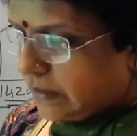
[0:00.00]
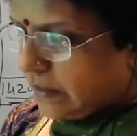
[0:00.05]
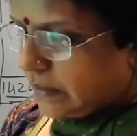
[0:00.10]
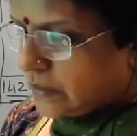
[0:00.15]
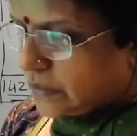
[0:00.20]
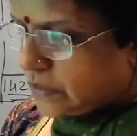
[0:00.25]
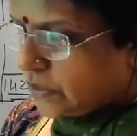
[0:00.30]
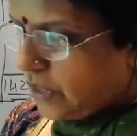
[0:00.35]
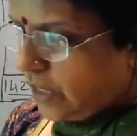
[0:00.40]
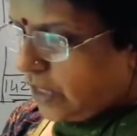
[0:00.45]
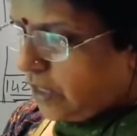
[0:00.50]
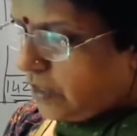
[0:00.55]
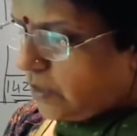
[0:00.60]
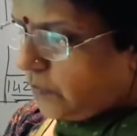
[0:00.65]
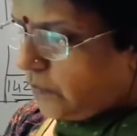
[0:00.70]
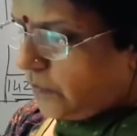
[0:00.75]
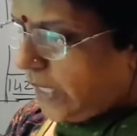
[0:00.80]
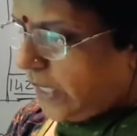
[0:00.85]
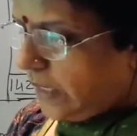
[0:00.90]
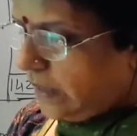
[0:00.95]
The
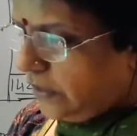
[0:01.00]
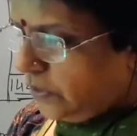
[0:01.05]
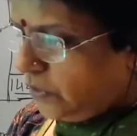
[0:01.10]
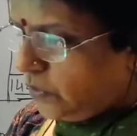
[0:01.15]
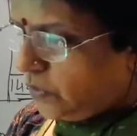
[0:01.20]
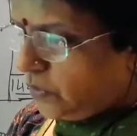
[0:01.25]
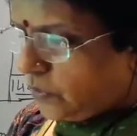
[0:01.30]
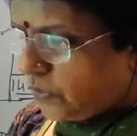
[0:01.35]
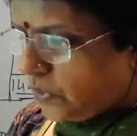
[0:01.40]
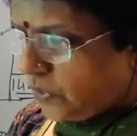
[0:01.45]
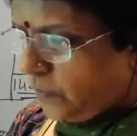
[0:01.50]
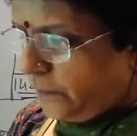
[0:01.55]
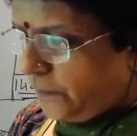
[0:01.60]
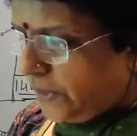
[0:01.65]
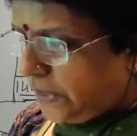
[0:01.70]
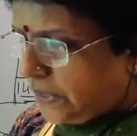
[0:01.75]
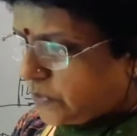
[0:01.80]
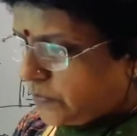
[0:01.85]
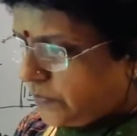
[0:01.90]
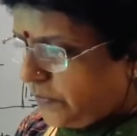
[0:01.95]
stock value
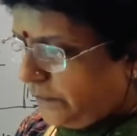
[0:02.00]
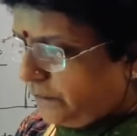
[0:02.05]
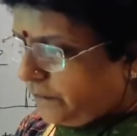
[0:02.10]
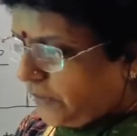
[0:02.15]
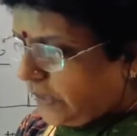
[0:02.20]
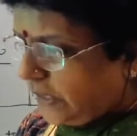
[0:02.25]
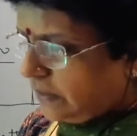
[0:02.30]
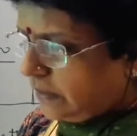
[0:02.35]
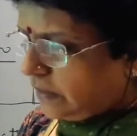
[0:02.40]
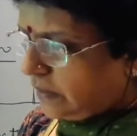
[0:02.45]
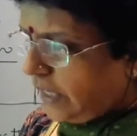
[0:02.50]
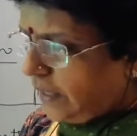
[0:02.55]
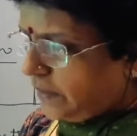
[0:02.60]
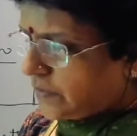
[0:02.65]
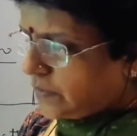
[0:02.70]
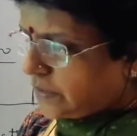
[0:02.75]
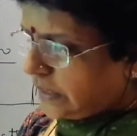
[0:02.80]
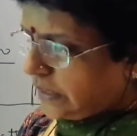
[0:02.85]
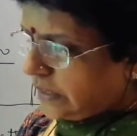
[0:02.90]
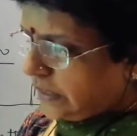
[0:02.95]
rupees
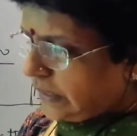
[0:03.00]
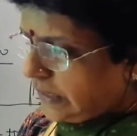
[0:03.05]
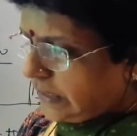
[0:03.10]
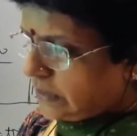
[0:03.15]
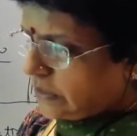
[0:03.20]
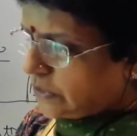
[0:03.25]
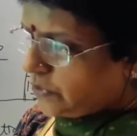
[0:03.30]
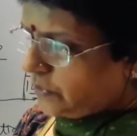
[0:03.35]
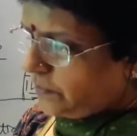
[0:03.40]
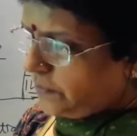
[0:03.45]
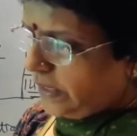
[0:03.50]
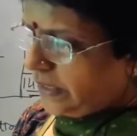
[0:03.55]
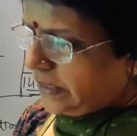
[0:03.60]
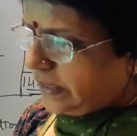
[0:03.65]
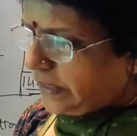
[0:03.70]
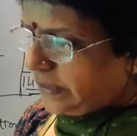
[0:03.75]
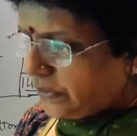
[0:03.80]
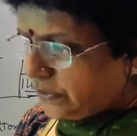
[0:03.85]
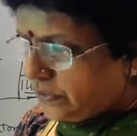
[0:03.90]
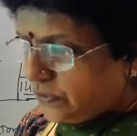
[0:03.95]
15,000 is to
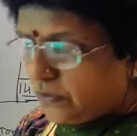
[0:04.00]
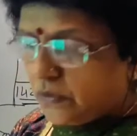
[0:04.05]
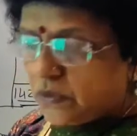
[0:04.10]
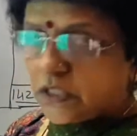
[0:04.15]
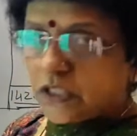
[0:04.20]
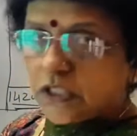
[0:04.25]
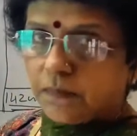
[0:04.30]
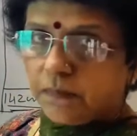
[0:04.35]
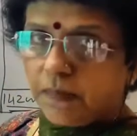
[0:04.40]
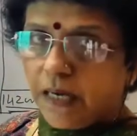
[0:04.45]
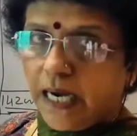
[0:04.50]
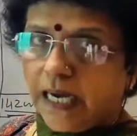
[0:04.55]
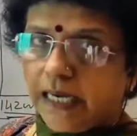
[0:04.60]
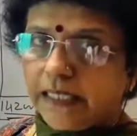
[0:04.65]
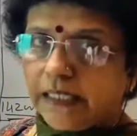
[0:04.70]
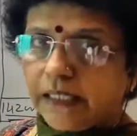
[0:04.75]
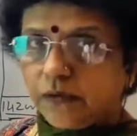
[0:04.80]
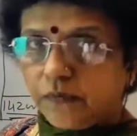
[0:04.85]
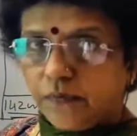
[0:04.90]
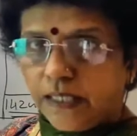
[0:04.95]
be reduced
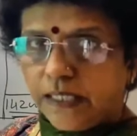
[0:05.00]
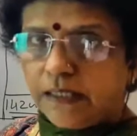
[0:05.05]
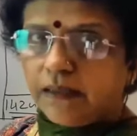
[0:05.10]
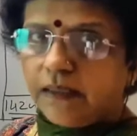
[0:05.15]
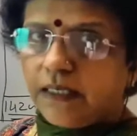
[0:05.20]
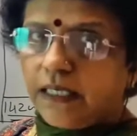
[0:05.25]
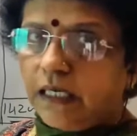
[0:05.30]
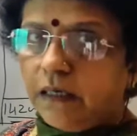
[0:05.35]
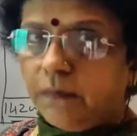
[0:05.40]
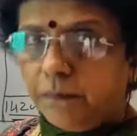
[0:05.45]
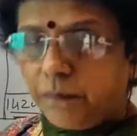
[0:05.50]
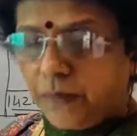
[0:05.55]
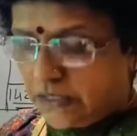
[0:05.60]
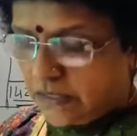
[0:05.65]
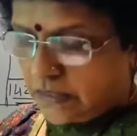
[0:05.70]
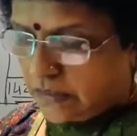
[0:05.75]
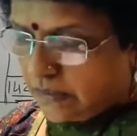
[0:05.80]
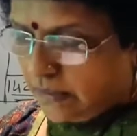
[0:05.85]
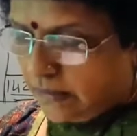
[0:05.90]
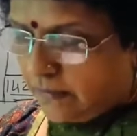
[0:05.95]
by
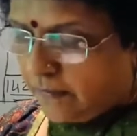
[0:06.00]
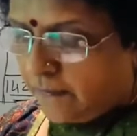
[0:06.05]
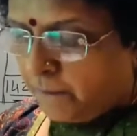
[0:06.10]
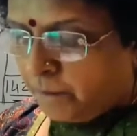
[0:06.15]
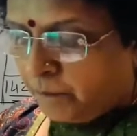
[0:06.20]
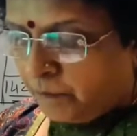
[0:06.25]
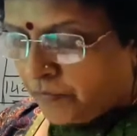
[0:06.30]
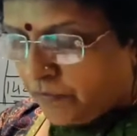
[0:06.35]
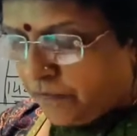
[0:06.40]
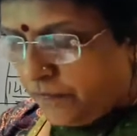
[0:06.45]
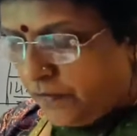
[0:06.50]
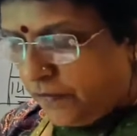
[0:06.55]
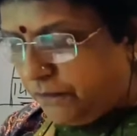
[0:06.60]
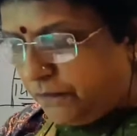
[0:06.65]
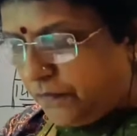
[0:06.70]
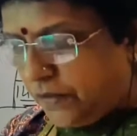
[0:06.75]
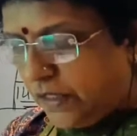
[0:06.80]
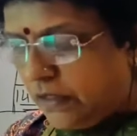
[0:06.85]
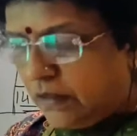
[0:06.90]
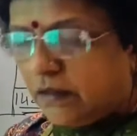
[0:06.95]
20%.
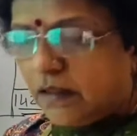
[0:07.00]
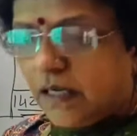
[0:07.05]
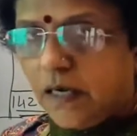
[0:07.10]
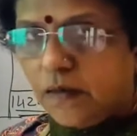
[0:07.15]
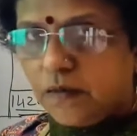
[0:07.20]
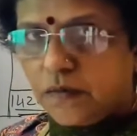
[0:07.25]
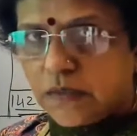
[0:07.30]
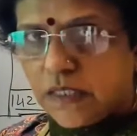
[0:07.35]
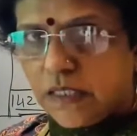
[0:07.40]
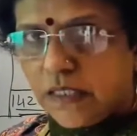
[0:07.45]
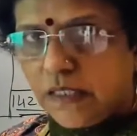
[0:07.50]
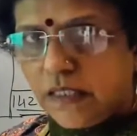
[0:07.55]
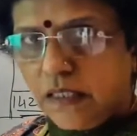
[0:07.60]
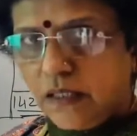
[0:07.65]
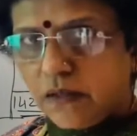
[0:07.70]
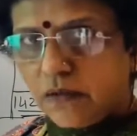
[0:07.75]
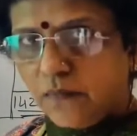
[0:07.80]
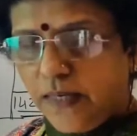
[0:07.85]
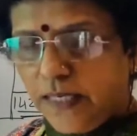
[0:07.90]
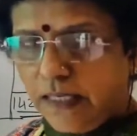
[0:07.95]
15,000,
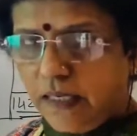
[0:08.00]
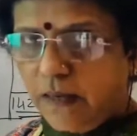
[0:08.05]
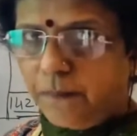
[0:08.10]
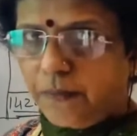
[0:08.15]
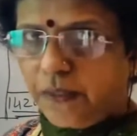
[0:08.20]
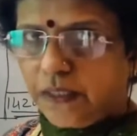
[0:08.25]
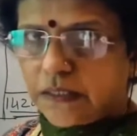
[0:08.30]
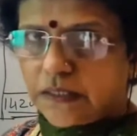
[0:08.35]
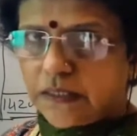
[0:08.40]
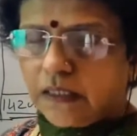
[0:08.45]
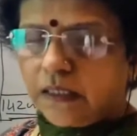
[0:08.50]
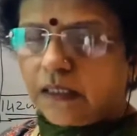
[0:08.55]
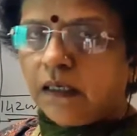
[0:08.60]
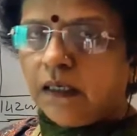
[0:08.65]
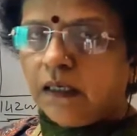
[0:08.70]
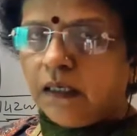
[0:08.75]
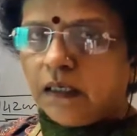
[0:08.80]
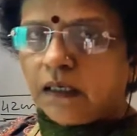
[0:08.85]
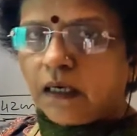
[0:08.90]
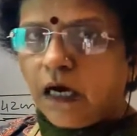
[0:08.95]

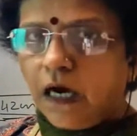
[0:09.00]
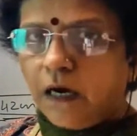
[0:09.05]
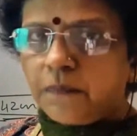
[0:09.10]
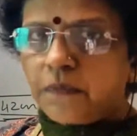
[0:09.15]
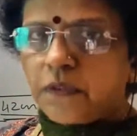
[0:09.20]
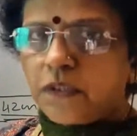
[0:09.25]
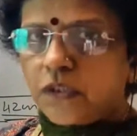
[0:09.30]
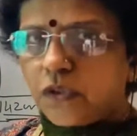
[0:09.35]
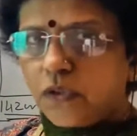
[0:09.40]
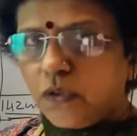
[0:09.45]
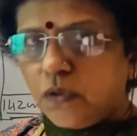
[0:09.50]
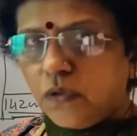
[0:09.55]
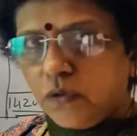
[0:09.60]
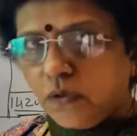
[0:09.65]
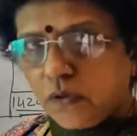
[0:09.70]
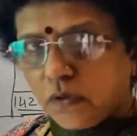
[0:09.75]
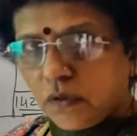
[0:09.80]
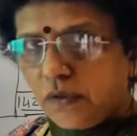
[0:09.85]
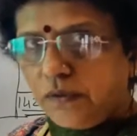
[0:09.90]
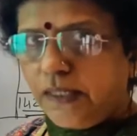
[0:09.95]
20% comes to
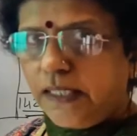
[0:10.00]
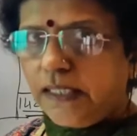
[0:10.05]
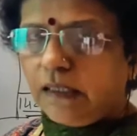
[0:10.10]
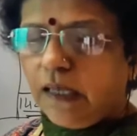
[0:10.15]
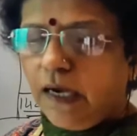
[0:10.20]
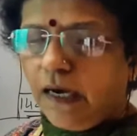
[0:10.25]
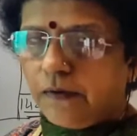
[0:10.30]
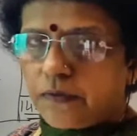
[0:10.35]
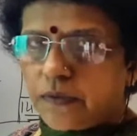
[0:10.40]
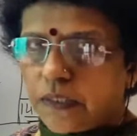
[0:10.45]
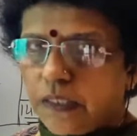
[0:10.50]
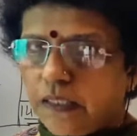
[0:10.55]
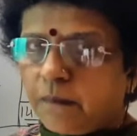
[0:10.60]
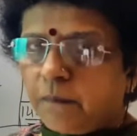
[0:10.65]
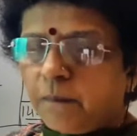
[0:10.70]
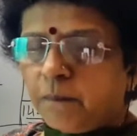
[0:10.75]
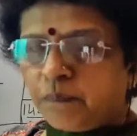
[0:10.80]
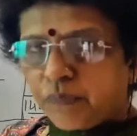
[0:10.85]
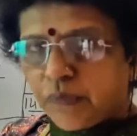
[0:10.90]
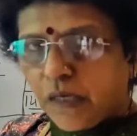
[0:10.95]
3,000.
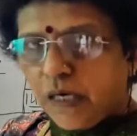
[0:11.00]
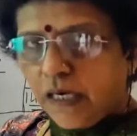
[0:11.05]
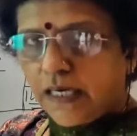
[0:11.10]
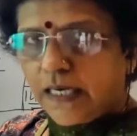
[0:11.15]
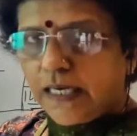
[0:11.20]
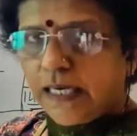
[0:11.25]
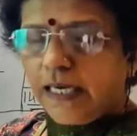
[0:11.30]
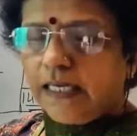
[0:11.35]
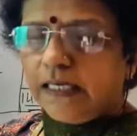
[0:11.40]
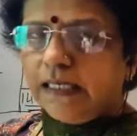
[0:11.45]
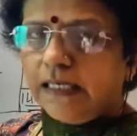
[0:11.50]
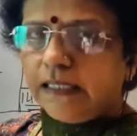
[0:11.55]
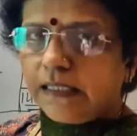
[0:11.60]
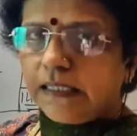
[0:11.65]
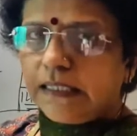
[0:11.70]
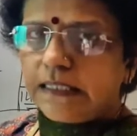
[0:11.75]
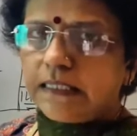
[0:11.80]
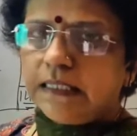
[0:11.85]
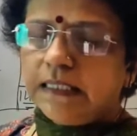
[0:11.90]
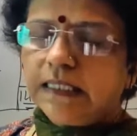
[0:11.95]
Again, it
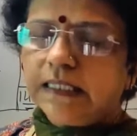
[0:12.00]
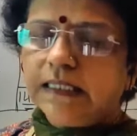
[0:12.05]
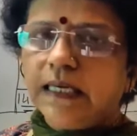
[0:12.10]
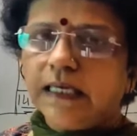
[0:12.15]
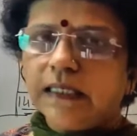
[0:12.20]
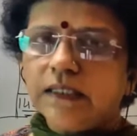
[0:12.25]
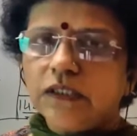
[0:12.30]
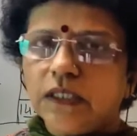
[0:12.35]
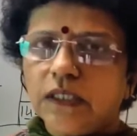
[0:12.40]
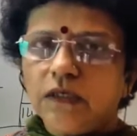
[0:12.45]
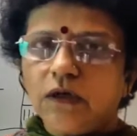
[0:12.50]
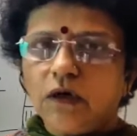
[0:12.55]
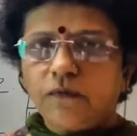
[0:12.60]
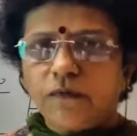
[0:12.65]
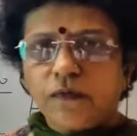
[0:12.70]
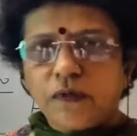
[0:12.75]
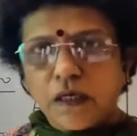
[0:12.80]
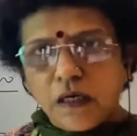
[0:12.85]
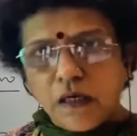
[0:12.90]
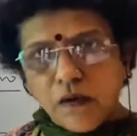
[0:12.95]
is a reduction
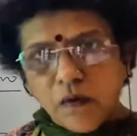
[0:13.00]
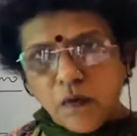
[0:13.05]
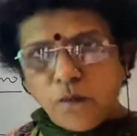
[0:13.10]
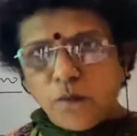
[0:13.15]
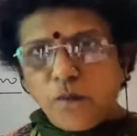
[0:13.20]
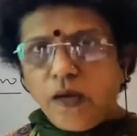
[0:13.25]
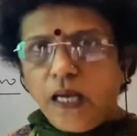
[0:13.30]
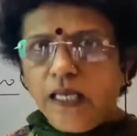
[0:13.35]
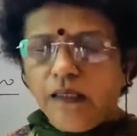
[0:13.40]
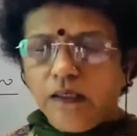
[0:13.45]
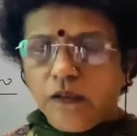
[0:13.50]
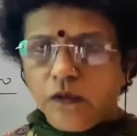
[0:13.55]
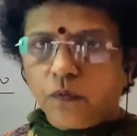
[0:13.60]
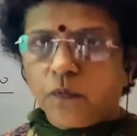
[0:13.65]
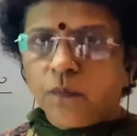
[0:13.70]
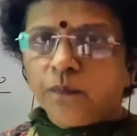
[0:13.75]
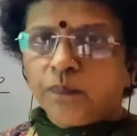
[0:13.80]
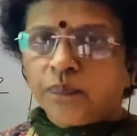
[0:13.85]
of the value.